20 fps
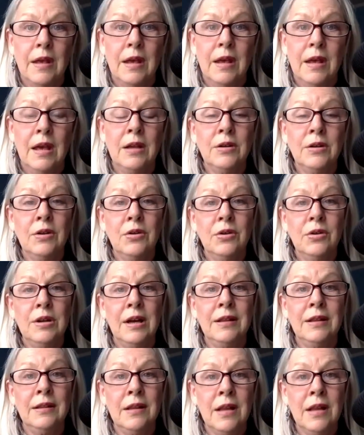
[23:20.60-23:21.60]
And could
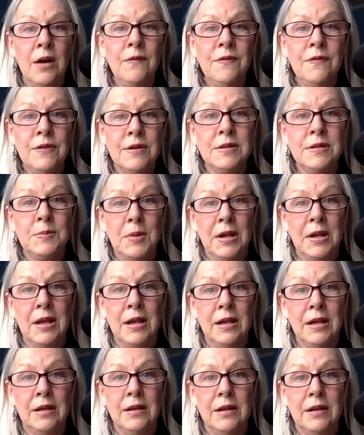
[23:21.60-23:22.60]
I love this
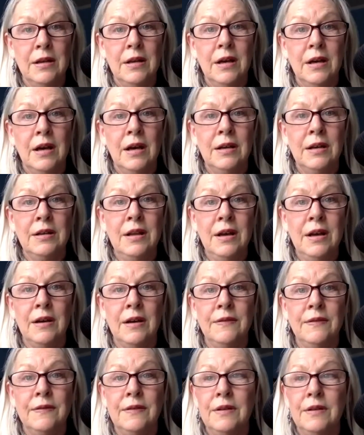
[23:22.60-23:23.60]
pain
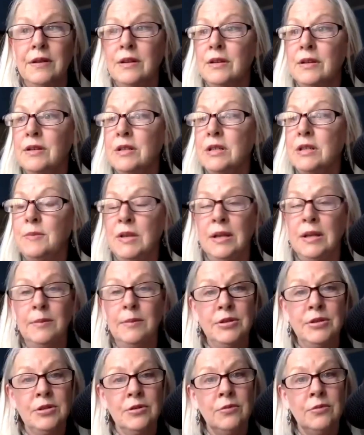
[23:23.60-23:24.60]
enough to be able
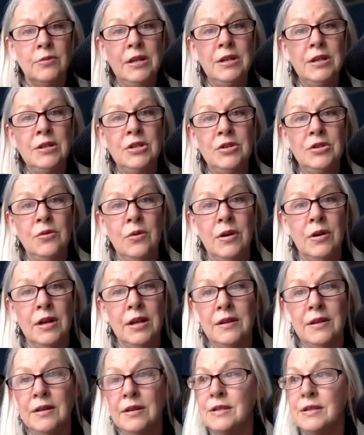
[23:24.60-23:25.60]
to
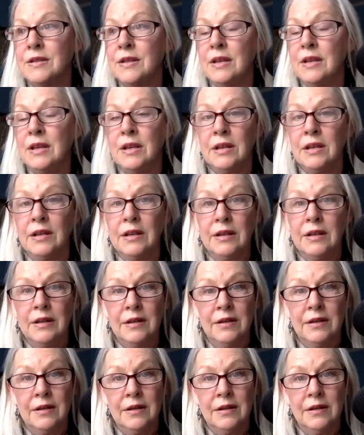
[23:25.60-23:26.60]
rejoin this thing
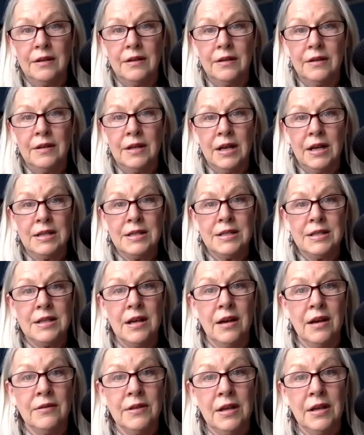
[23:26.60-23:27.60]
that I see
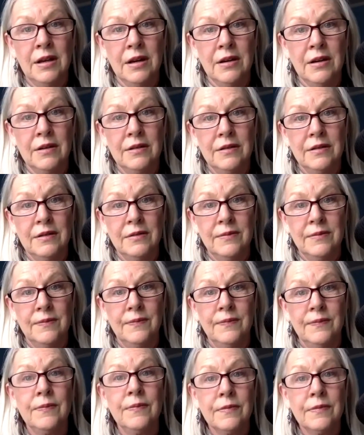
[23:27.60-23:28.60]
out there?
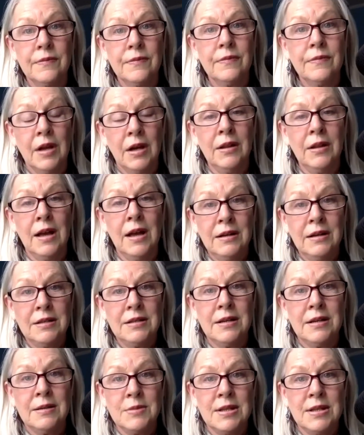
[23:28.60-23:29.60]
A lot of
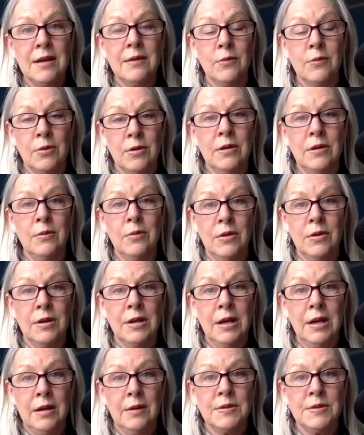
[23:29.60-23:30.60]
times that really, really
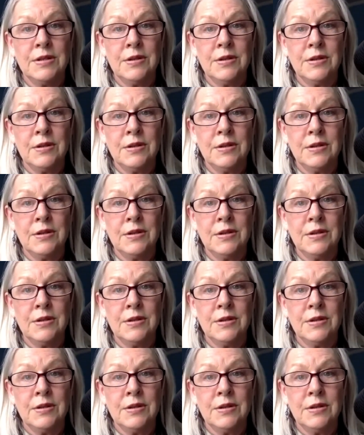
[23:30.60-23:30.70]
helps.